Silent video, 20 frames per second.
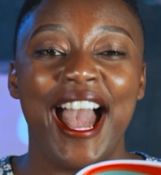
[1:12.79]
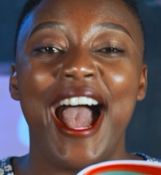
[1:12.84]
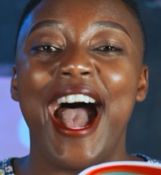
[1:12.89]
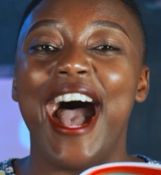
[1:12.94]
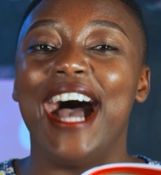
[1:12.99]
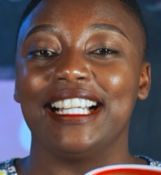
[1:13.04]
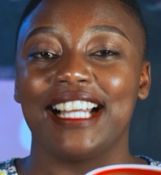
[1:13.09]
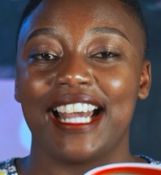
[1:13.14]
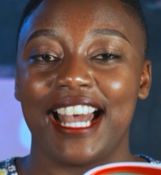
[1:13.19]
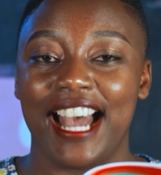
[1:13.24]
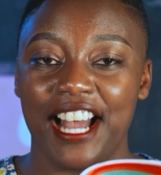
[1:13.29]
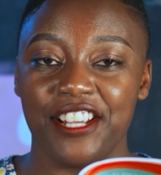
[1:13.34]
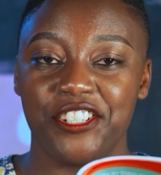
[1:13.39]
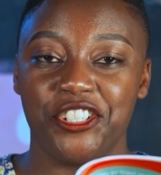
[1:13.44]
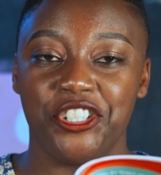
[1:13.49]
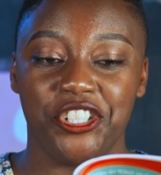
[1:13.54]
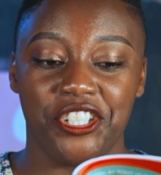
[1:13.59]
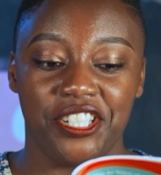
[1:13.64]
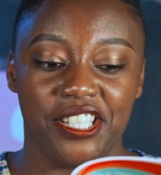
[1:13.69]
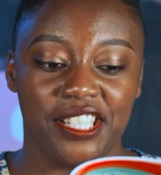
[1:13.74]
I'll
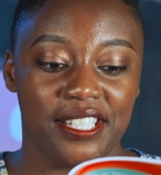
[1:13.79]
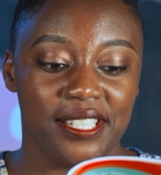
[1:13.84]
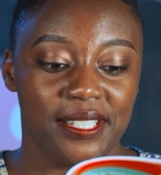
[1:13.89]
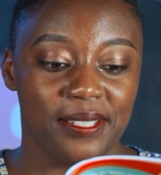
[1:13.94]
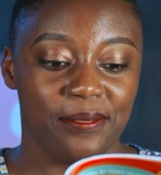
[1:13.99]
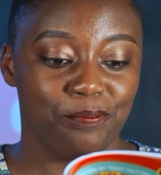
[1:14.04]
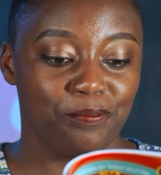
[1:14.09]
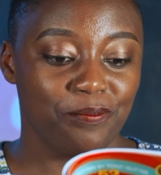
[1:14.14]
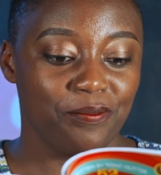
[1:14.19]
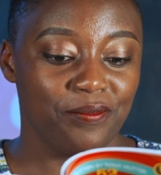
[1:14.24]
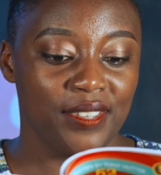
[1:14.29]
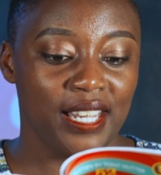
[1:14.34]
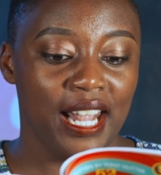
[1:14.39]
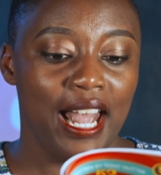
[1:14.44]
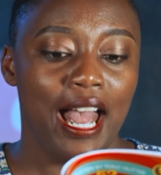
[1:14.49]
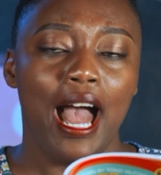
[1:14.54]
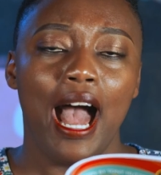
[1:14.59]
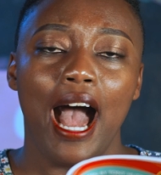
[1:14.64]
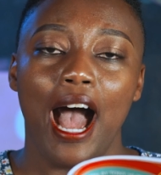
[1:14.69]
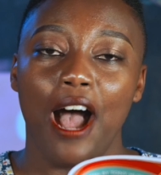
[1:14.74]
catch it.
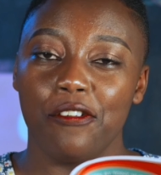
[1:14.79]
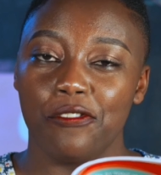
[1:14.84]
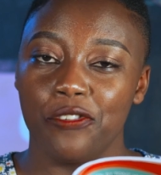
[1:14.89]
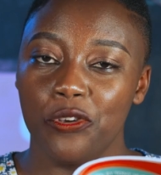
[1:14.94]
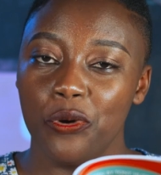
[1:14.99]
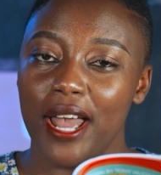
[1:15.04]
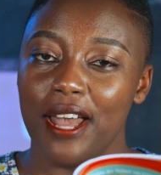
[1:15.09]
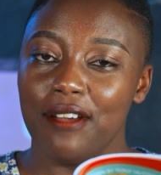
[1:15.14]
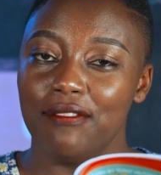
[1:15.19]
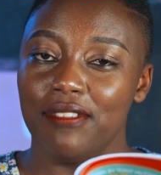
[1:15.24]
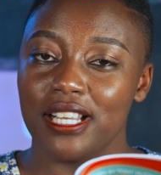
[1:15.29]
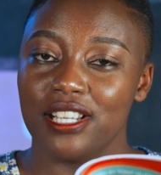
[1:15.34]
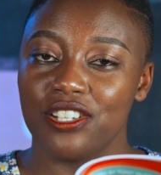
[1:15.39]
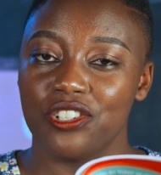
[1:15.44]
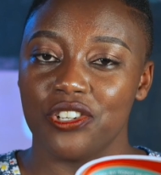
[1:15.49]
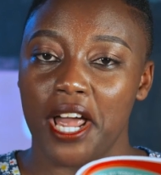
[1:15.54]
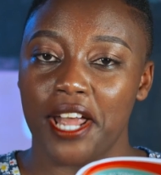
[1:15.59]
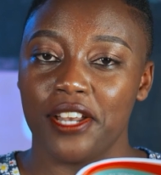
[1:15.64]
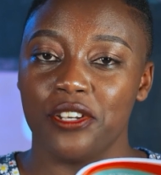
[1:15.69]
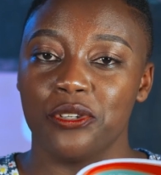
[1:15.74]
Have you ever
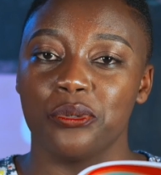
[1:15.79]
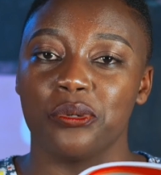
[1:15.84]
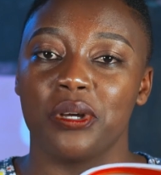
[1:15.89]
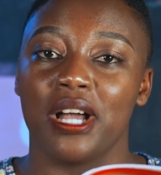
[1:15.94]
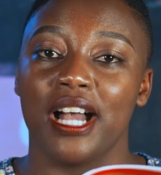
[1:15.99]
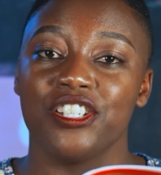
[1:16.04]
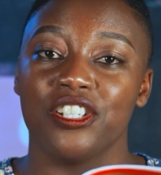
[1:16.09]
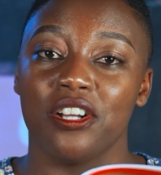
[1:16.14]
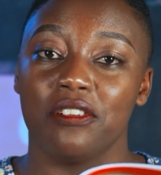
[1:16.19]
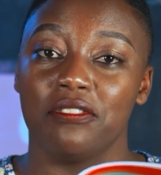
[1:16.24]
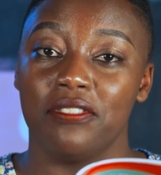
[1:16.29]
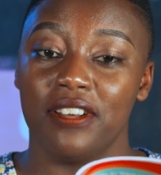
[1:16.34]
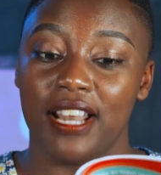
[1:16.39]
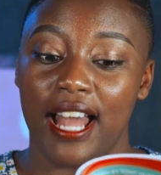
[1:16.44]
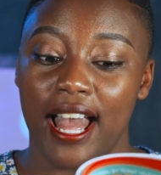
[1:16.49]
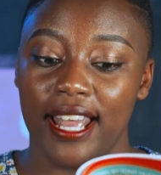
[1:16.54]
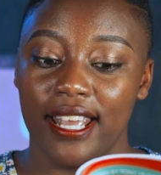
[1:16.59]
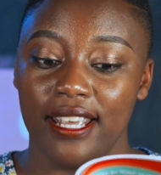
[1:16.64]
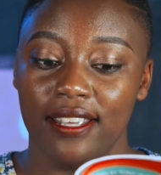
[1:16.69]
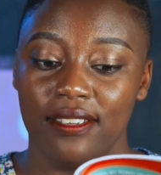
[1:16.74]
tried to catch a
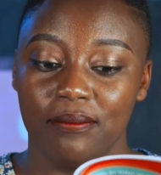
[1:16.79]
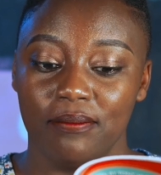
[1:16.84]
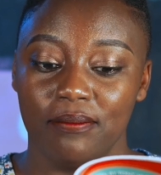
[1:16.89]
fly?